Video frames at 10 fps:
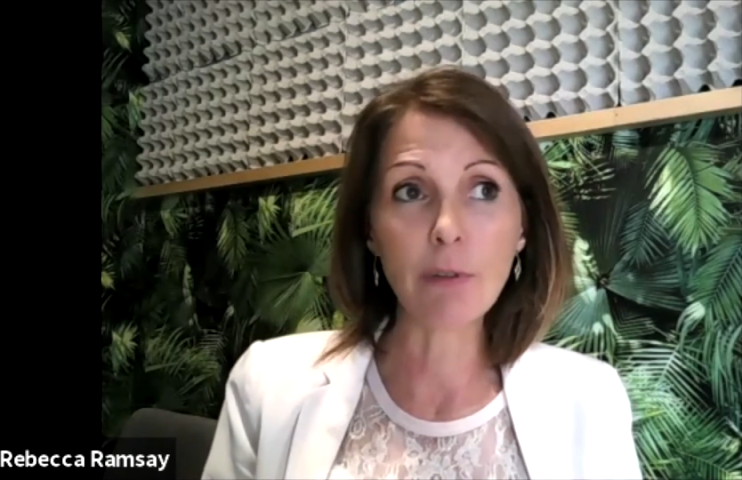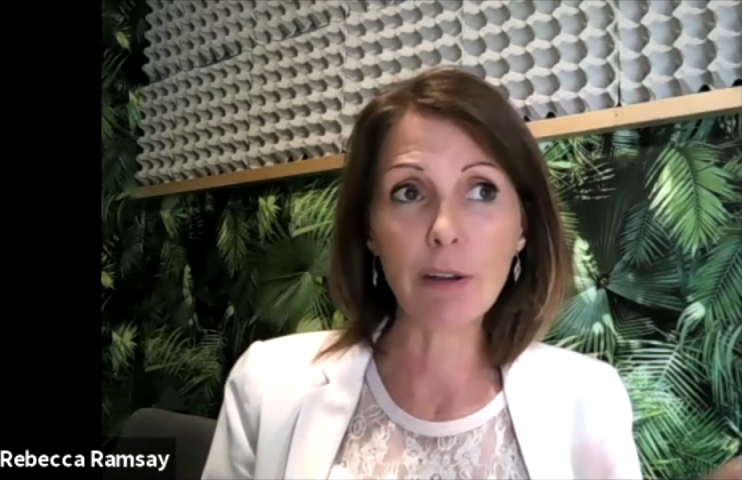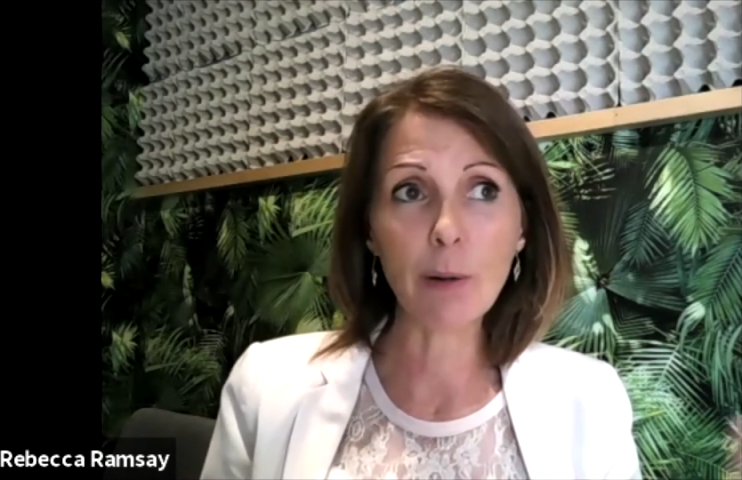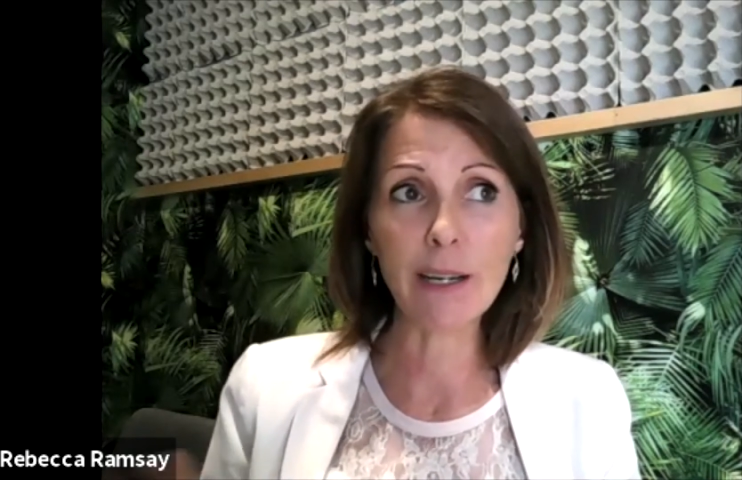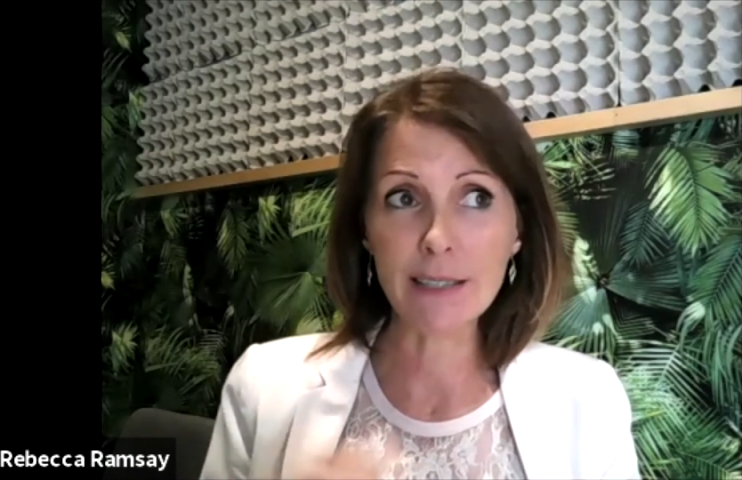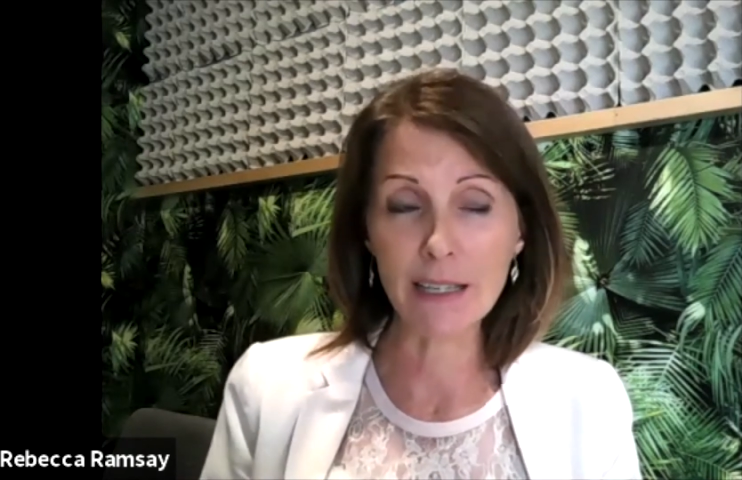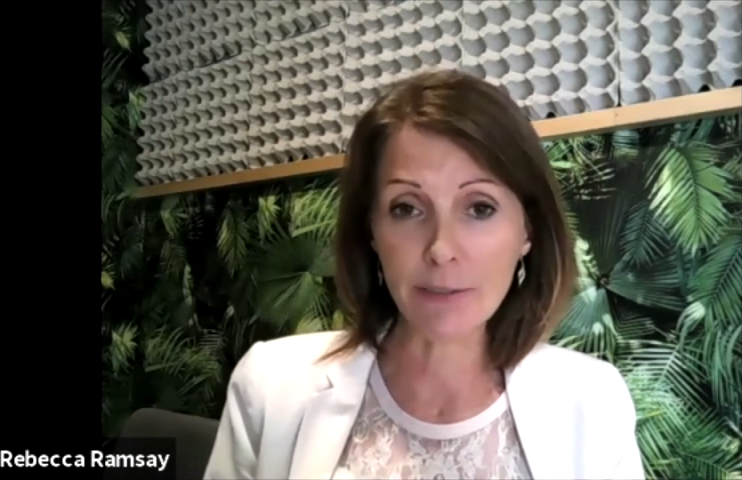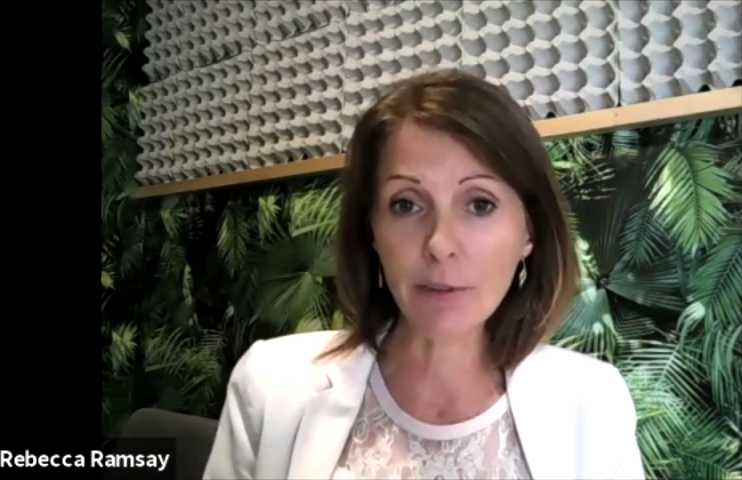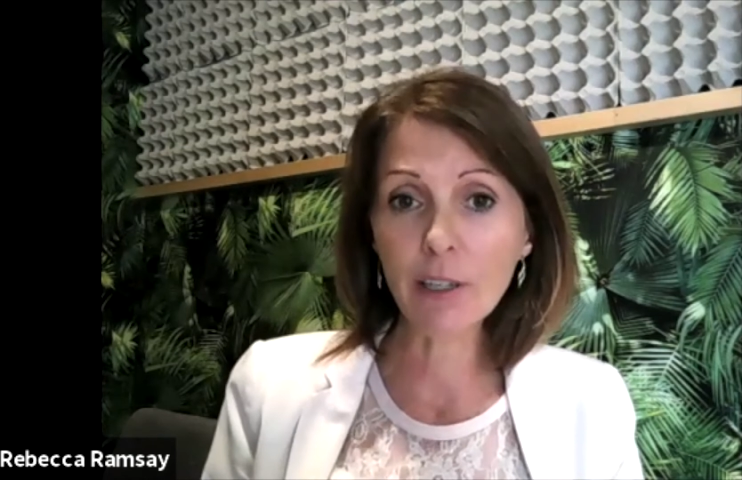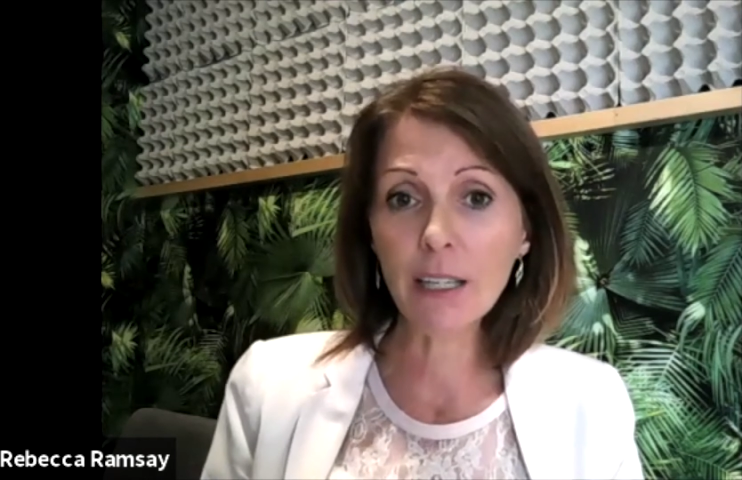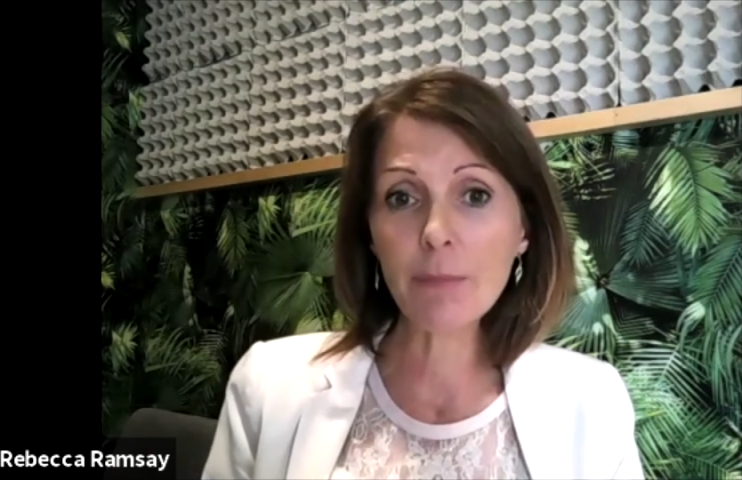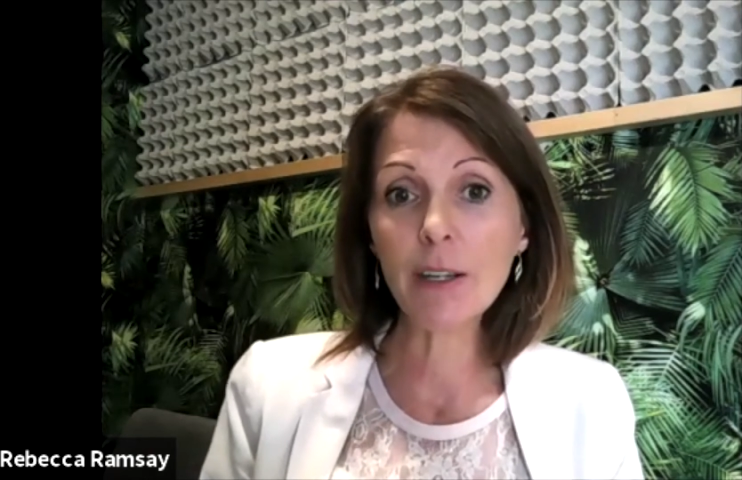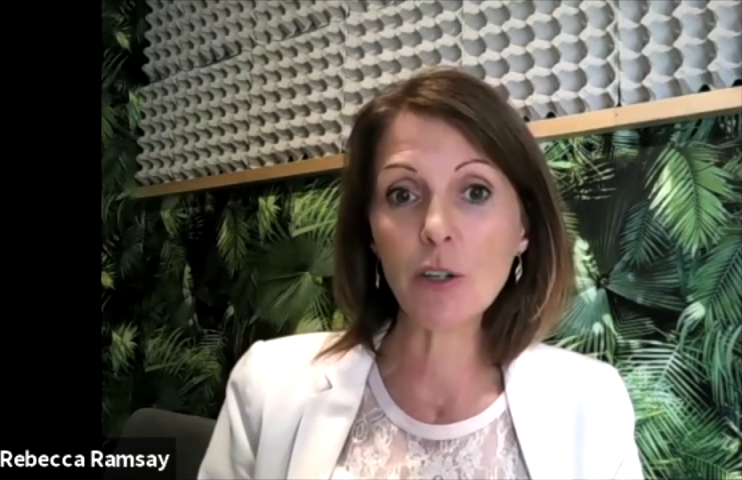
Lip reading: everyone does that differently, but